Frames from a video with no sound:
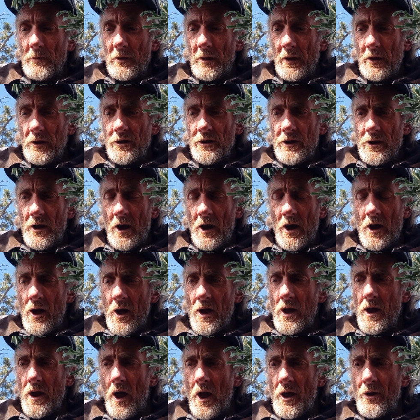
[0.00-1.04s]

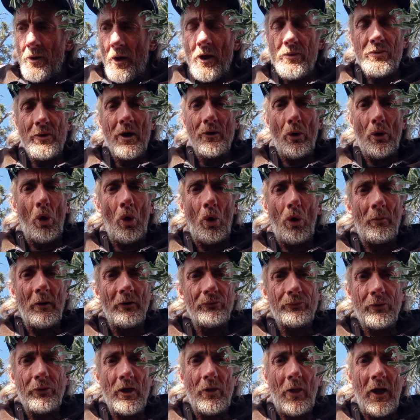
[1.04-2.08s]
I told him, I
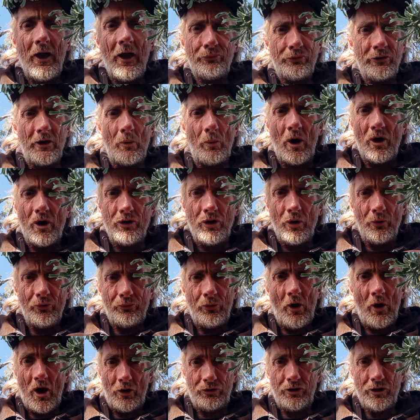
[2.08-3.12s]
said, the last thing I want to do is
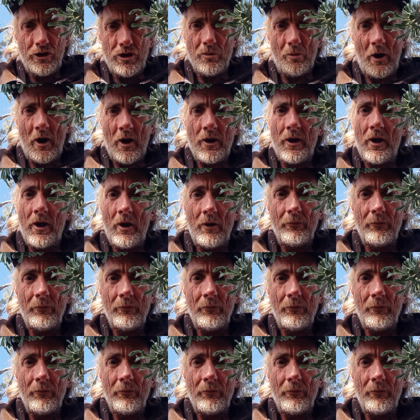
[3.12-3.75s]
talk to you right now.